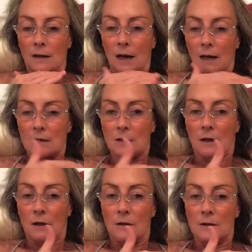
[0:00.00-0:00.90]
and it's
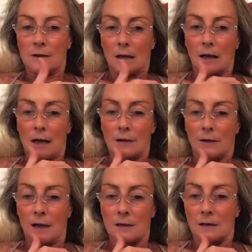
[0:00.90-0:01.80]
closed. They like
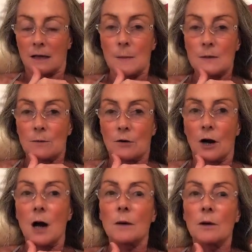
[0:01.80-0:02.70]
that. It keeps them
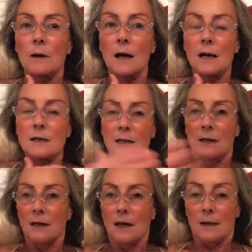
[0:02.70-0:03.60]
calm and quiet.
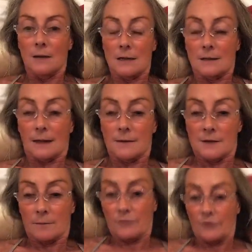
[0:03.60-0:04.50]
And that settles
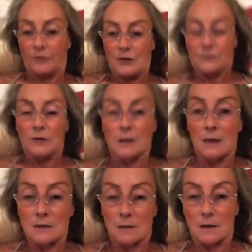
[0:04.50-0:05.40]
them for the first few
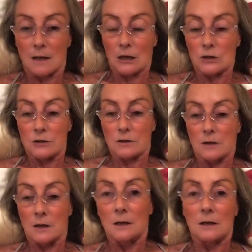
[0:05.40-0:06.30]
days. They get used to
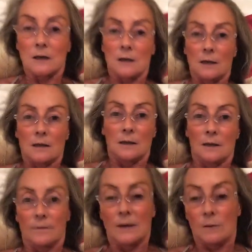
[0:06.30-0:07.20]
it.
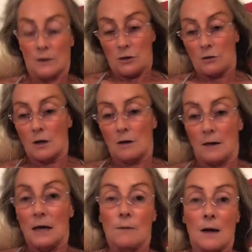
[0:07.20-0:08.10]
And when you go
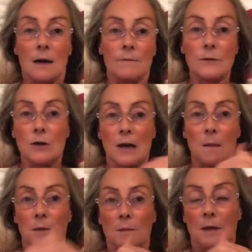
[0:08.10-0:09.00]
anywhere, you
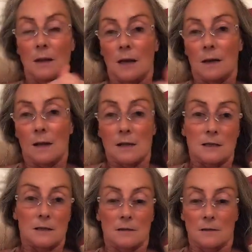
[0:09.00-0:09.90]
keep them in there and
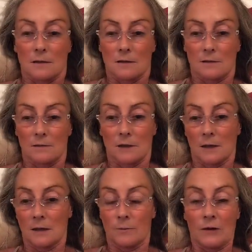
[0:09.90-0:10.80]

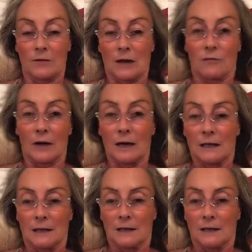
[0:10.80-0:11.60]
they're perfectly fine.